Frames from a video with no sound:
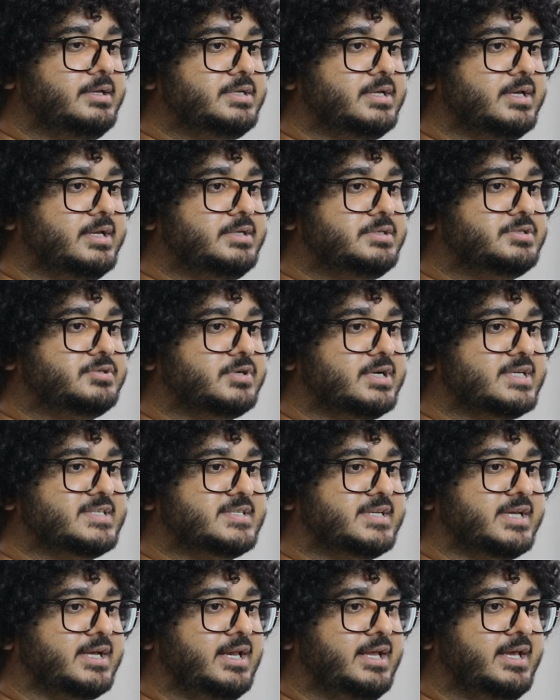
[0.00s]

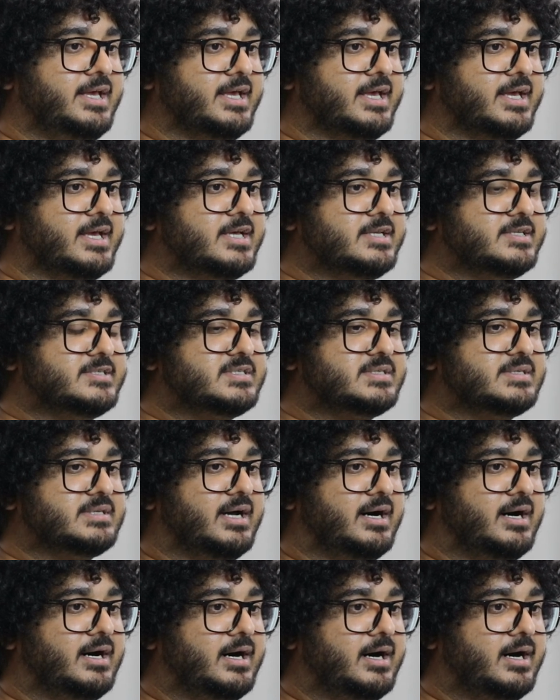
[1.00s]
interestingly,
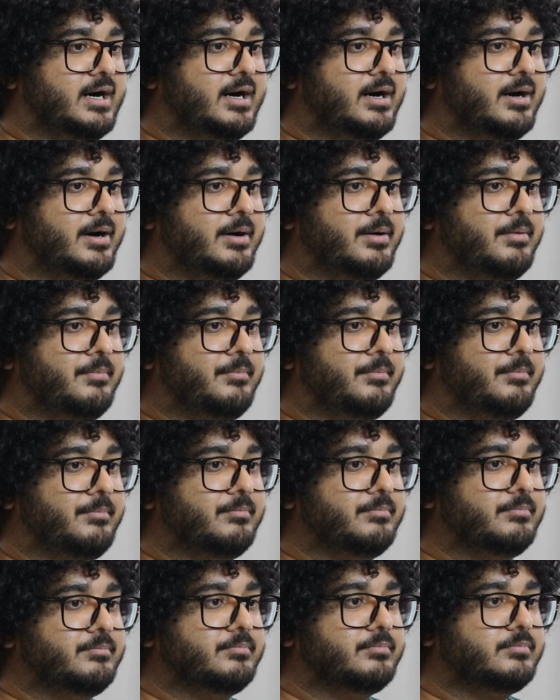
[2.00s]
it's
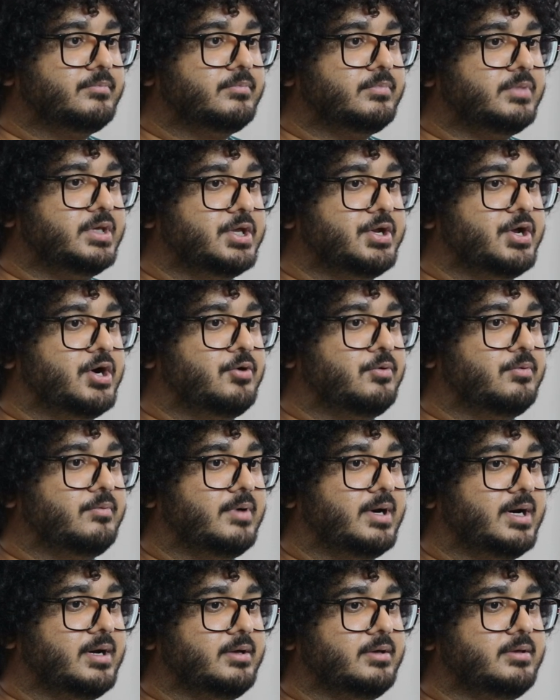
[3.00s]
you
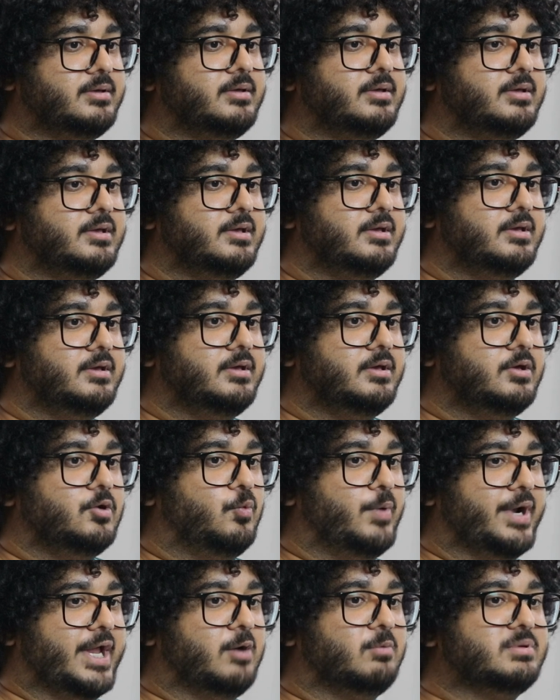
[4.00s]
know,
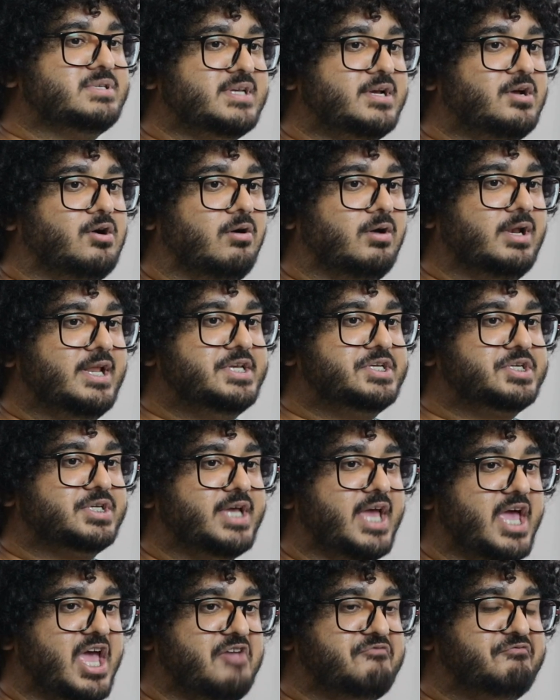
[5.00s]
when I was in
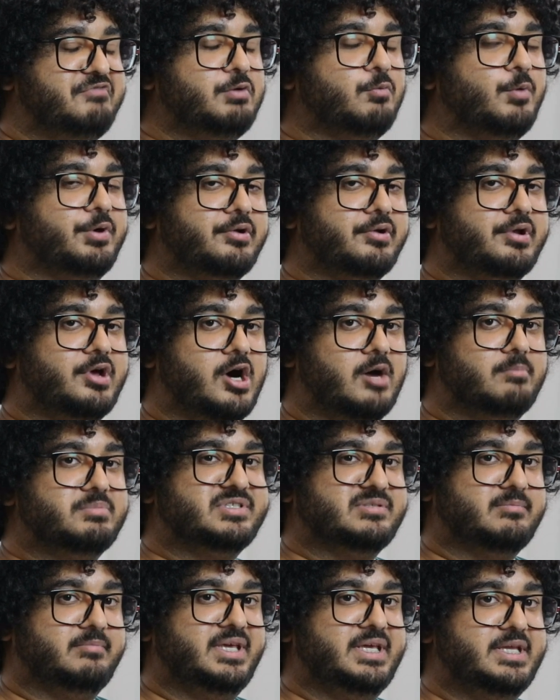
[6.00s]
college, everyone would
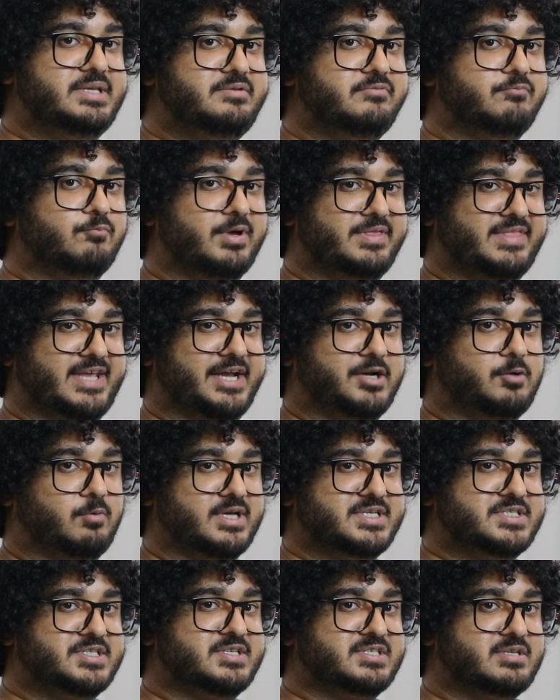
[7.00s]
come to me when they
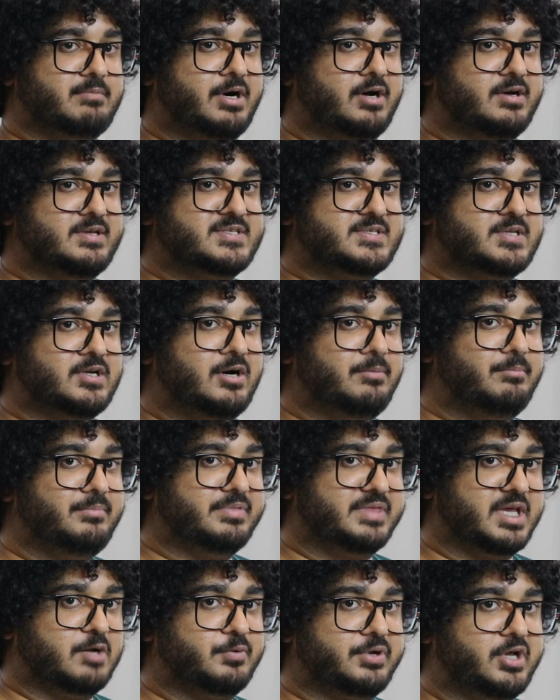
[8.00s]
had questions about
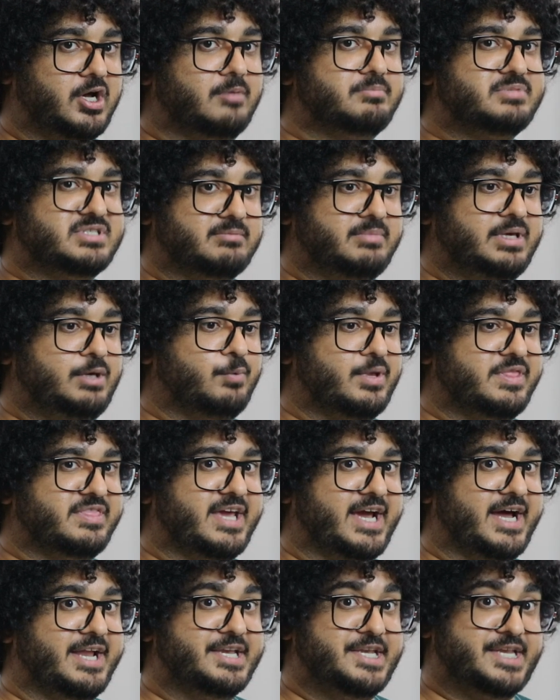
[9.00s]
Islam. They would come to me
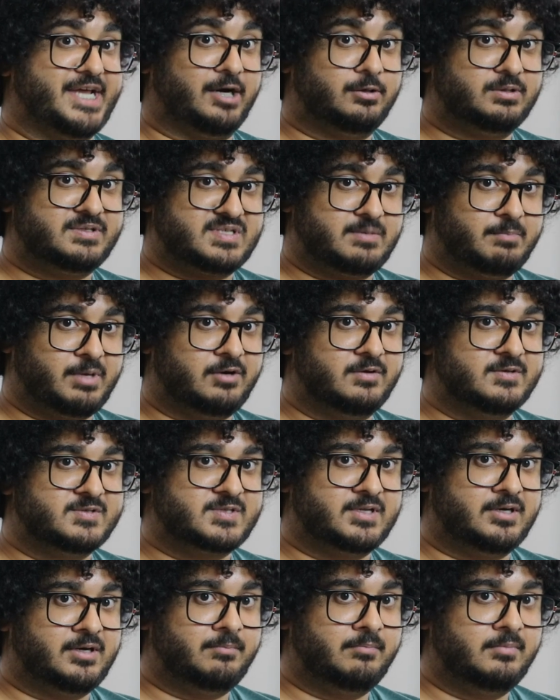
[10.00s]
when they had doubts
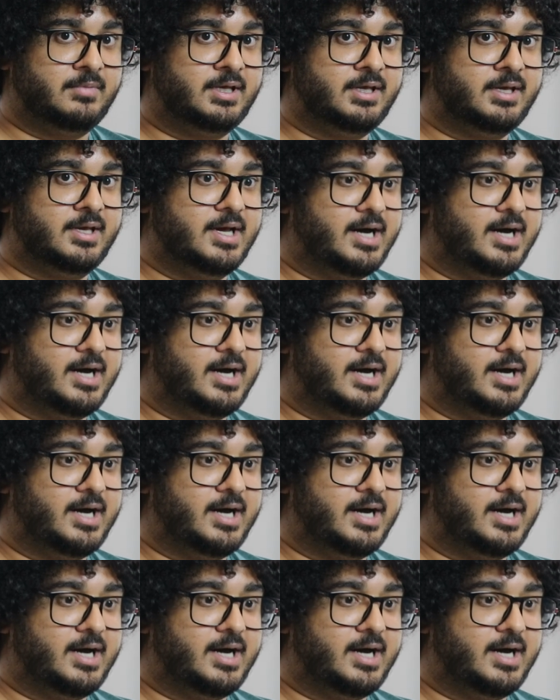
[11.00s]
about Islam.